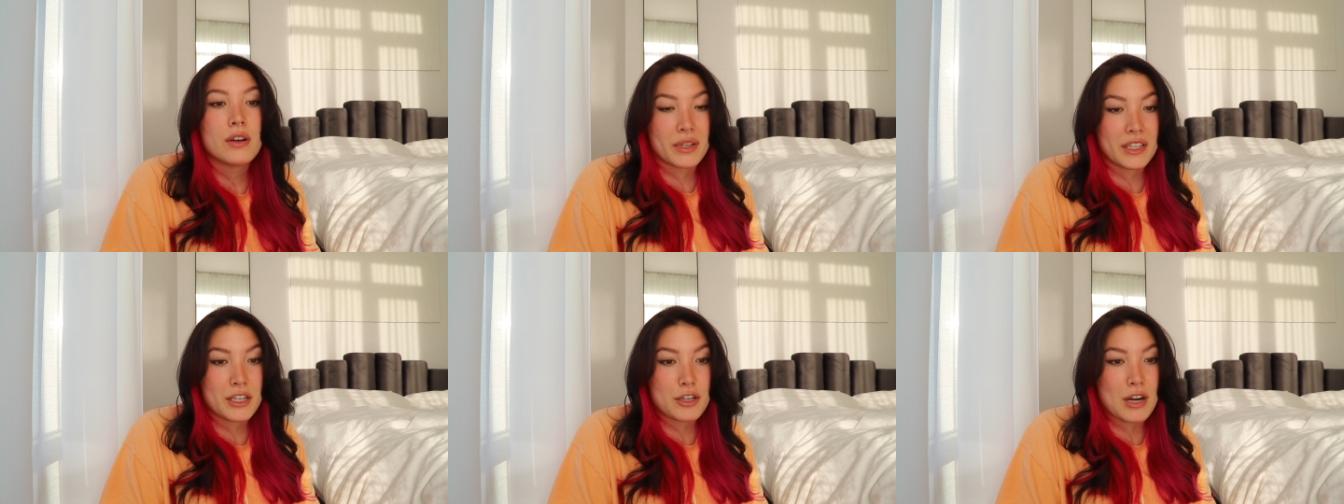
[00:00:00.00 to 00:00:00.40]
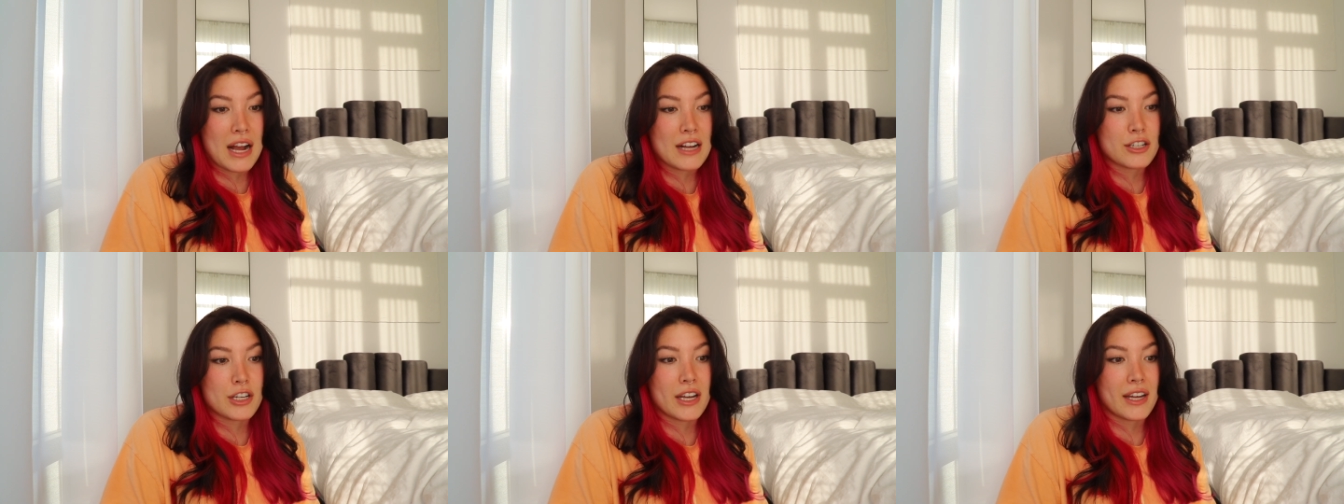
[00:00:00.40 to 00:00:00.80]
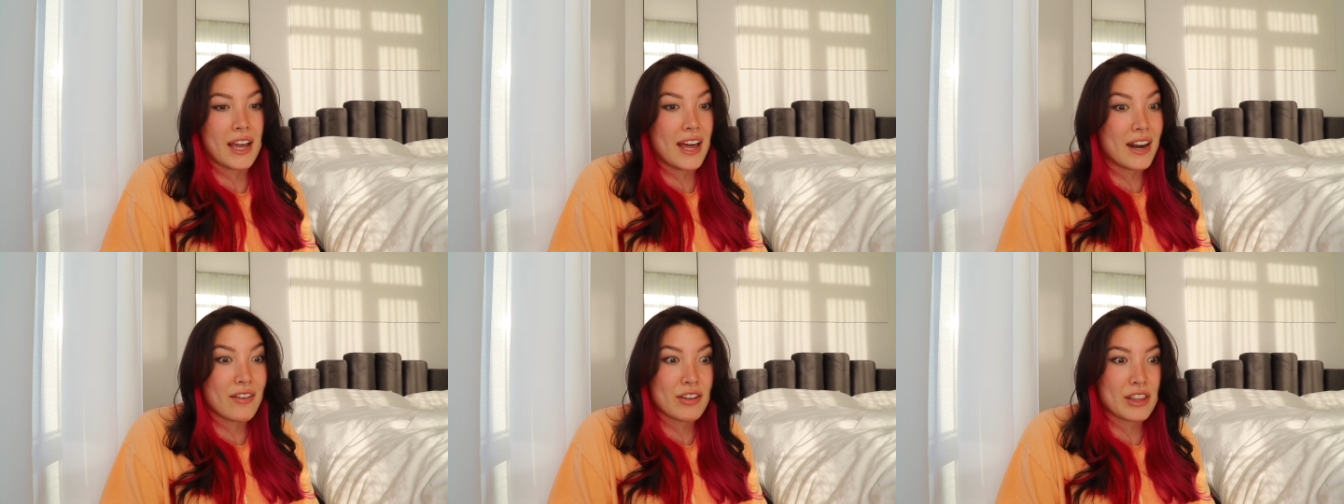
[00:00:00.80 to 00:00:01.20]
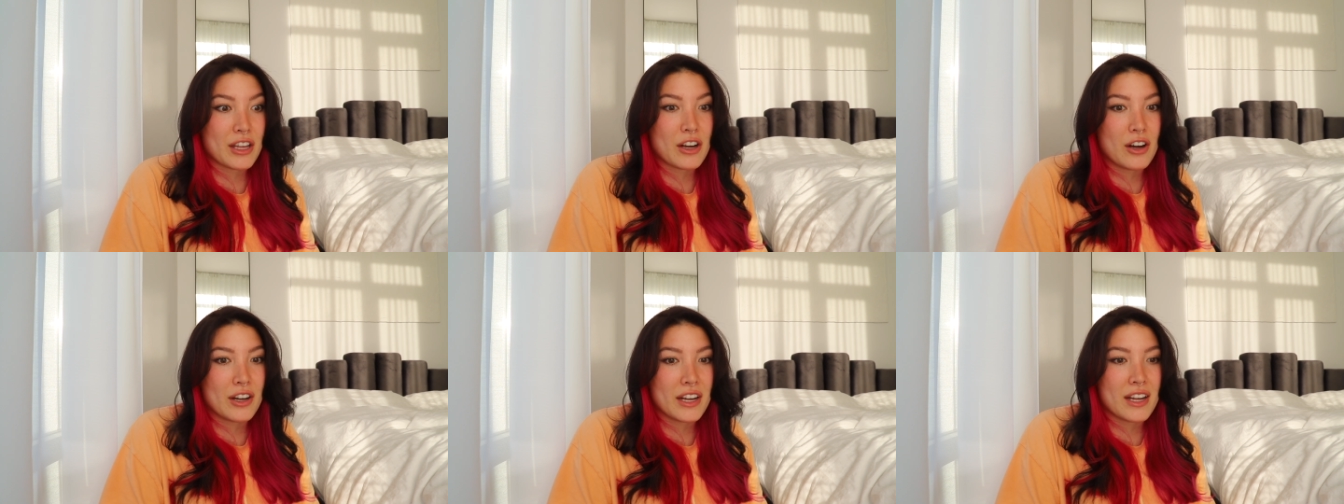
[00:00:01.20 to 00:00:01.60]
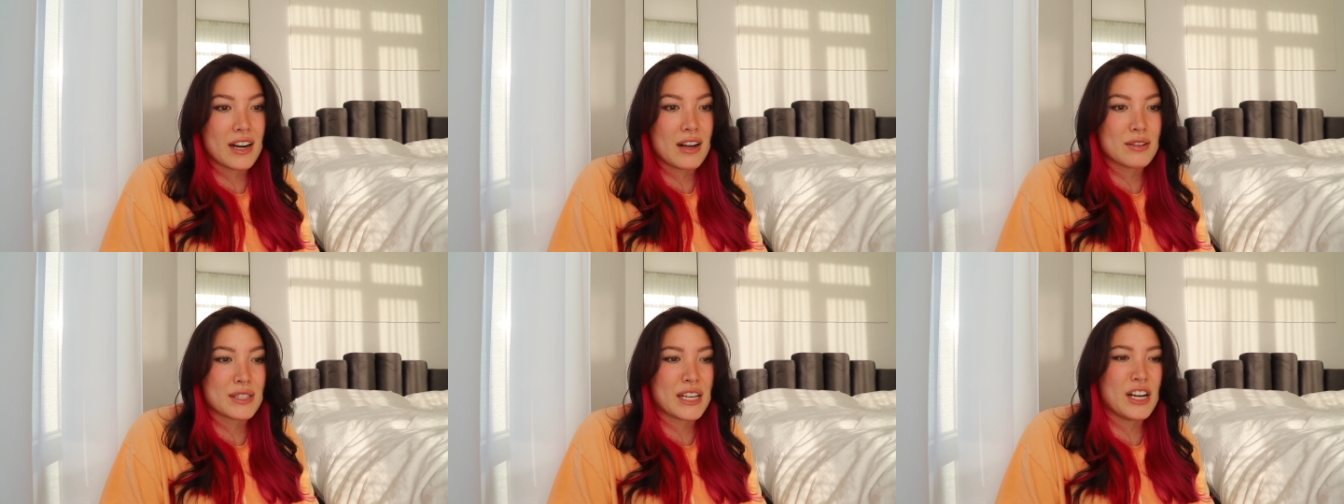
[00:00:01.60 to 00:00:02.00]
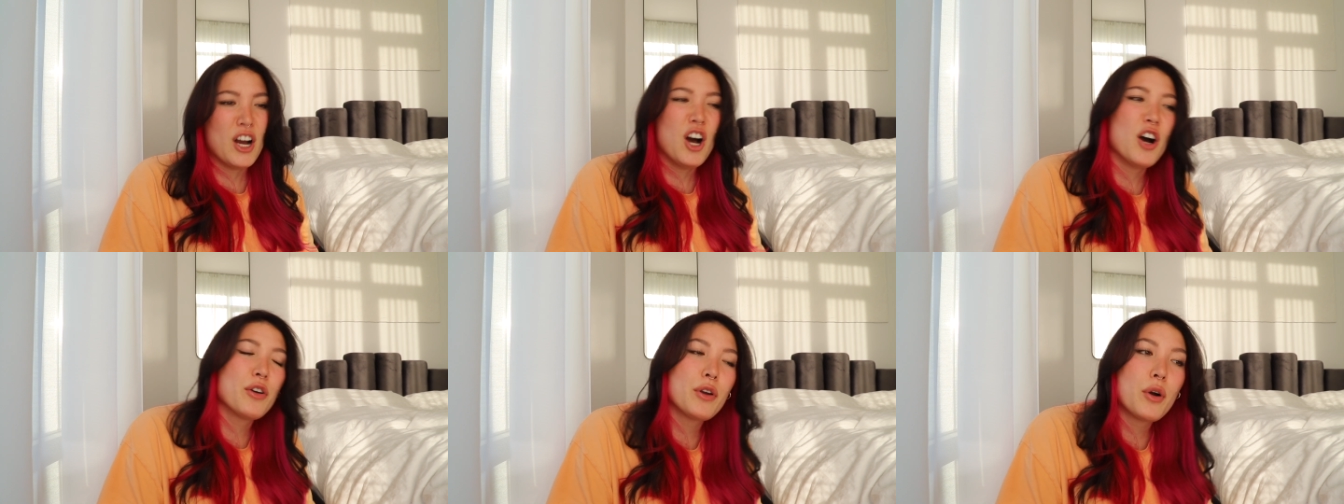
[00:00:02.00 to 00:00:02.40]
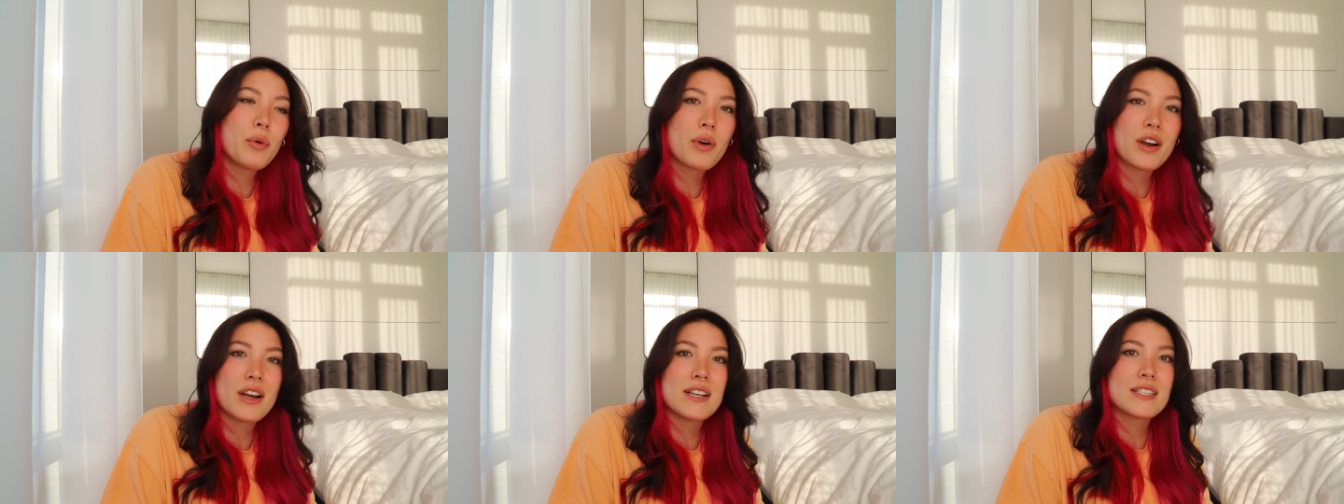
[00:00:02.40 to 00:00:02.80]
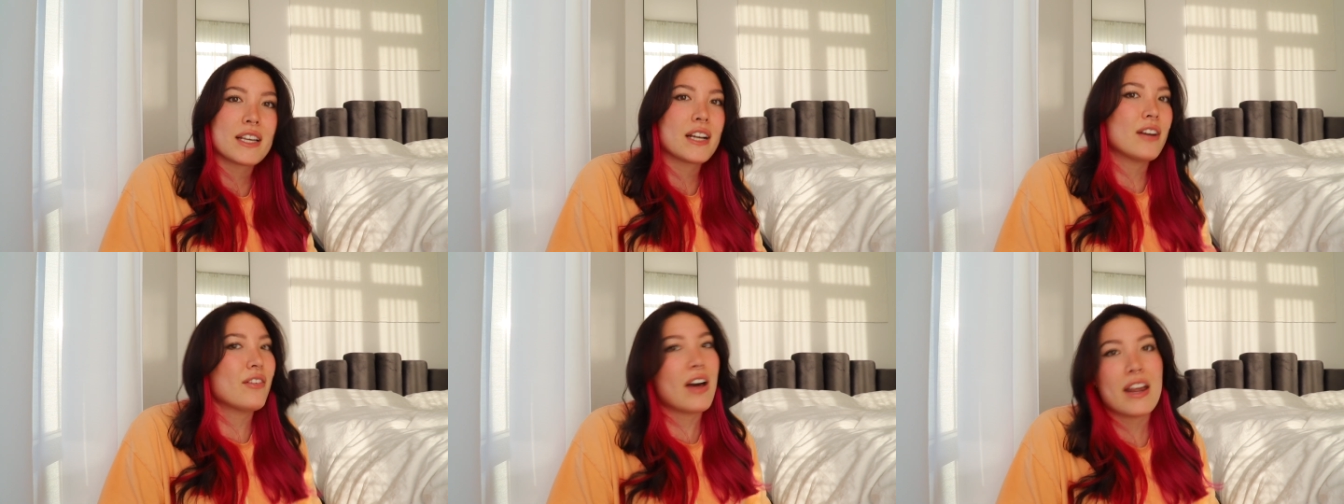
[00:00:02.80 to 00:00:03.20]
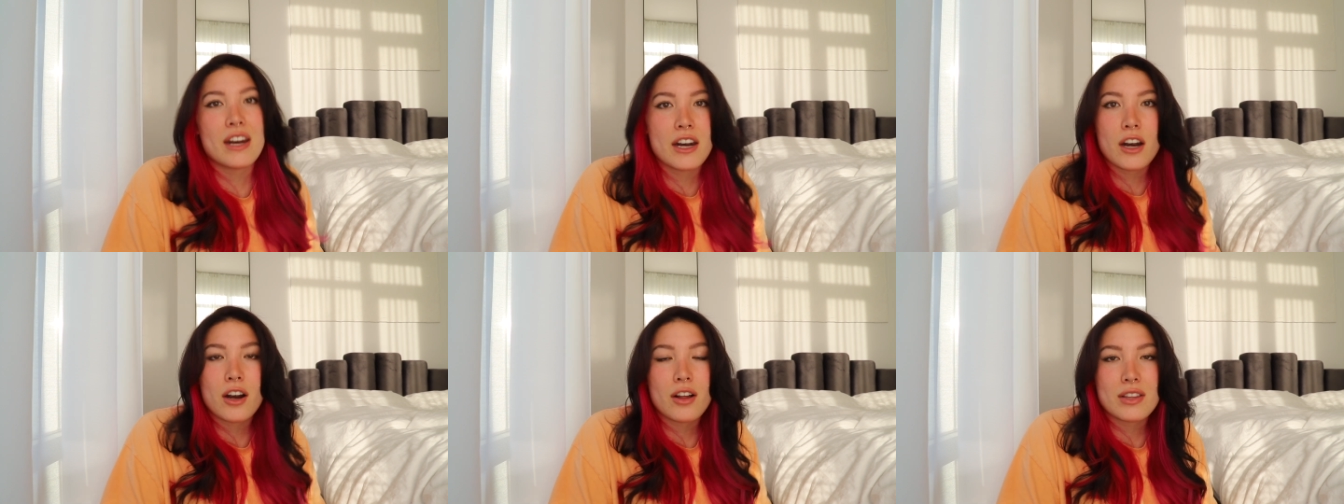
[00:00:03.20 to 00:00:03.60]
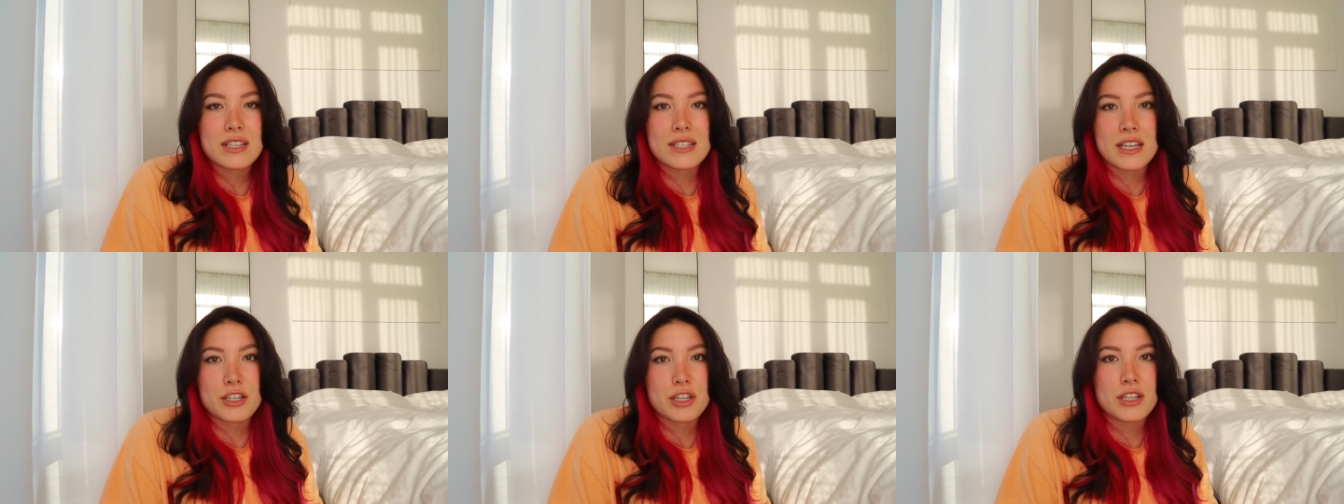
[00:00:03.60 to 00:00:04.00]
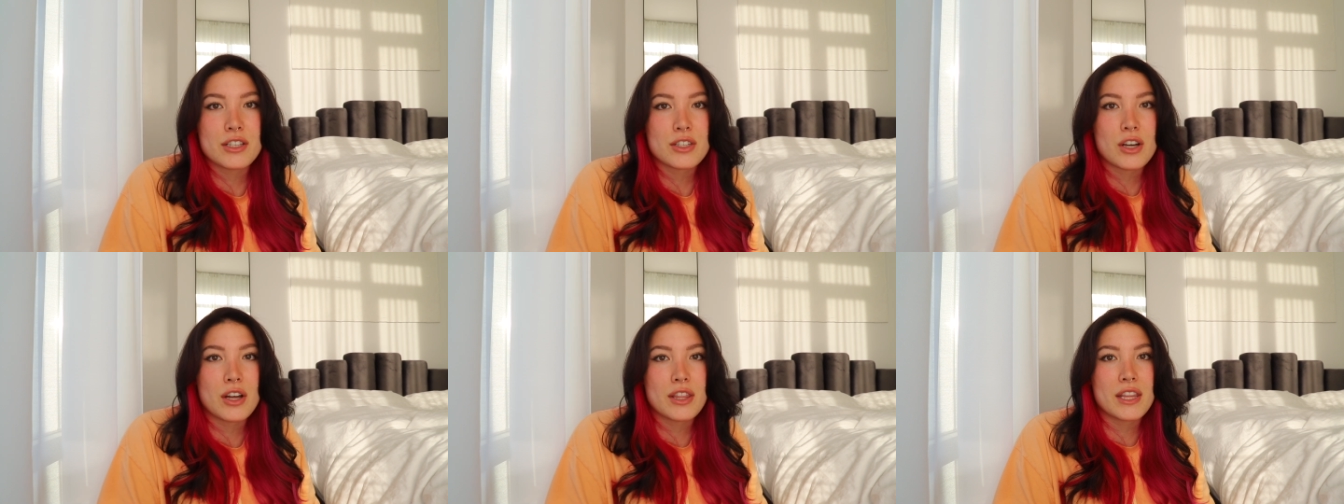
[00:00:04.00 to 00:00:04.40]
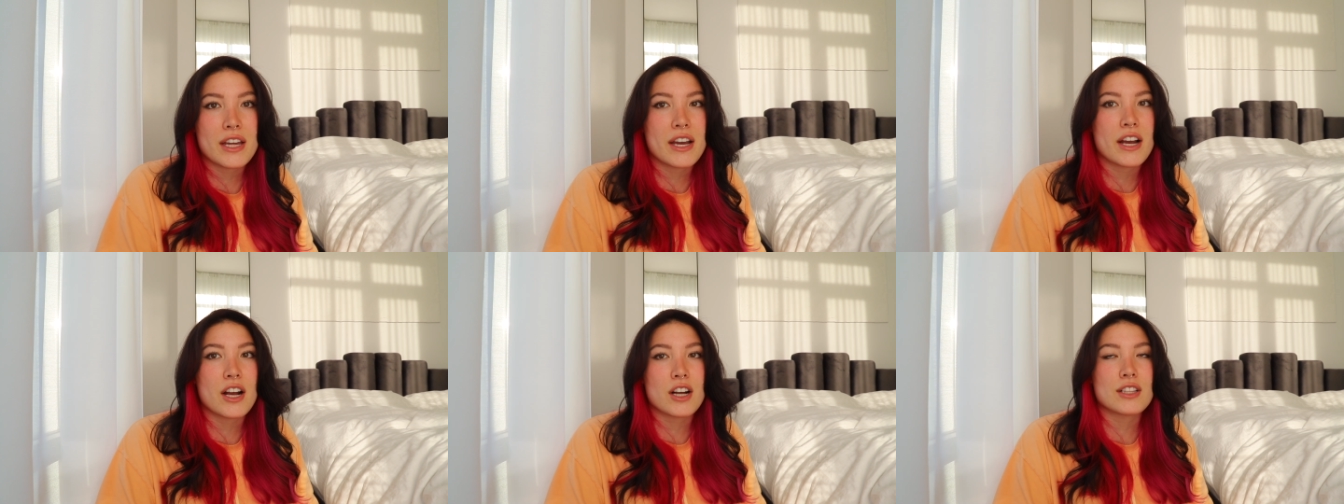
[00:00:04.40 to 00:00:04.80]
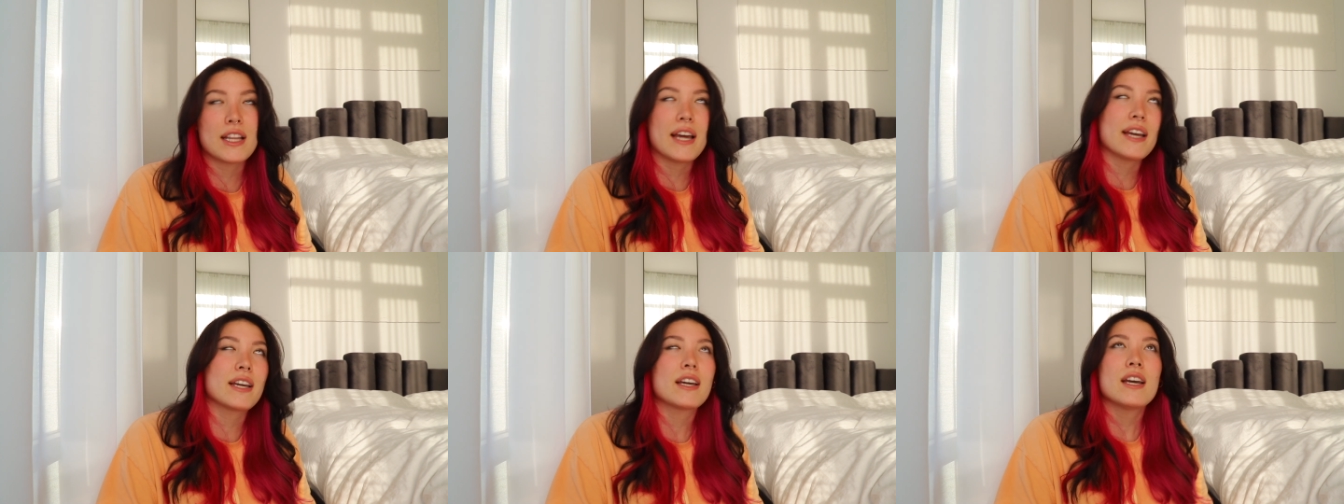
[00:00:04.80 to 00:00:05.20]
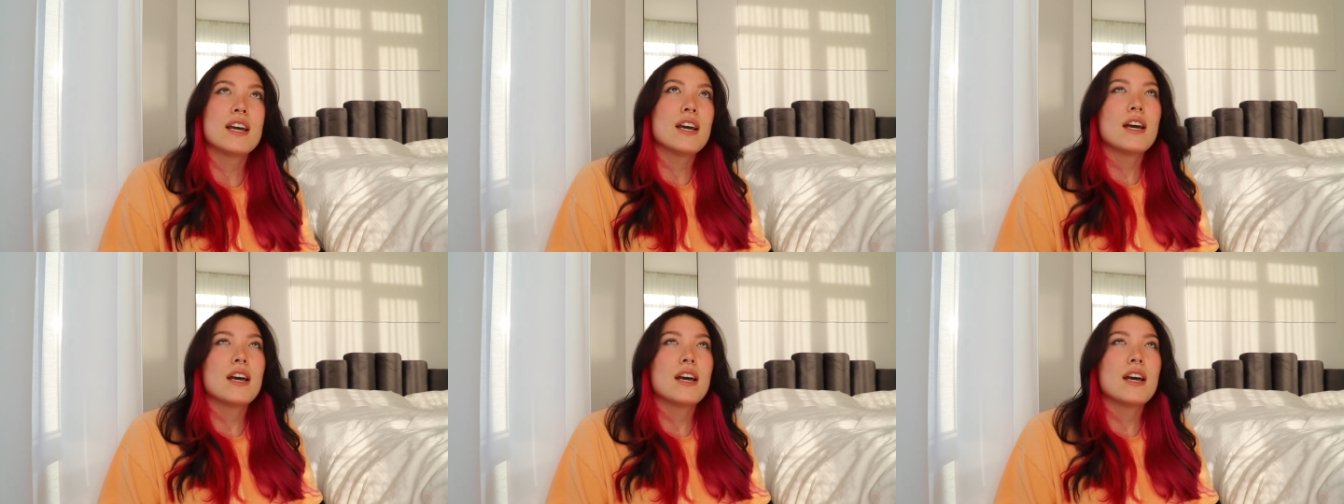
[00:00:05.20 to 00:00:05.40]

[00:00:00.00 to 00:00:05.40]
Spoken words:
really tragic, had everything on it, and I was like, oh, no worries, like I've edited all the sessions on there, like